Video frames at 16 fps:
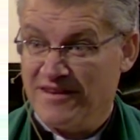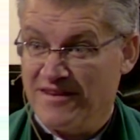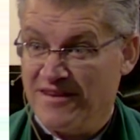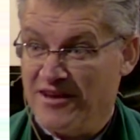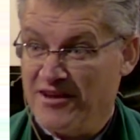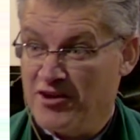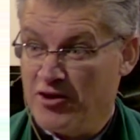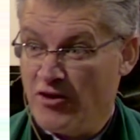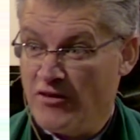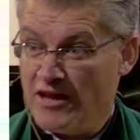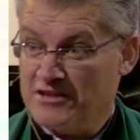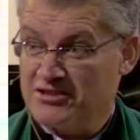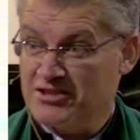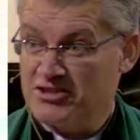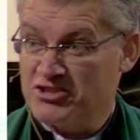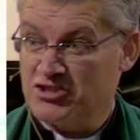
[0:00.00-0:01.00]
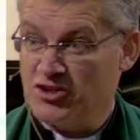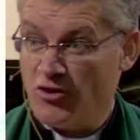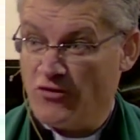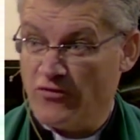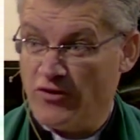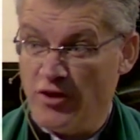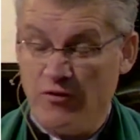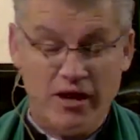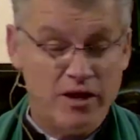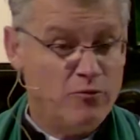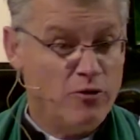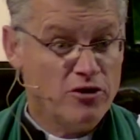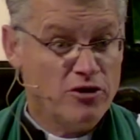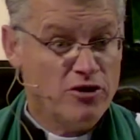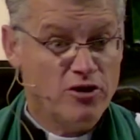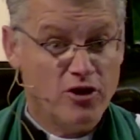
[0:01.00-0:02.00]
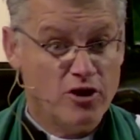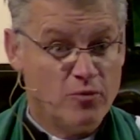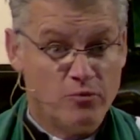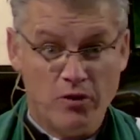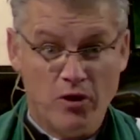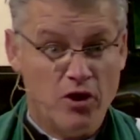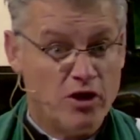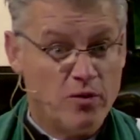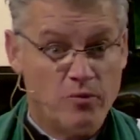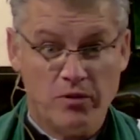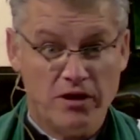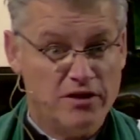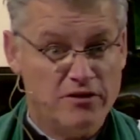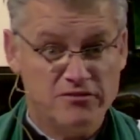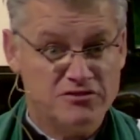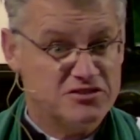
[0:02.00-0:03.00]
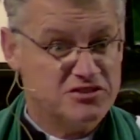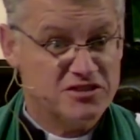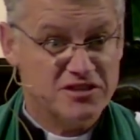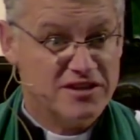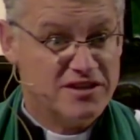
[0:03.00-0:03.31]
There you go, that's a shock for you. Anyone good at blowing up balloons?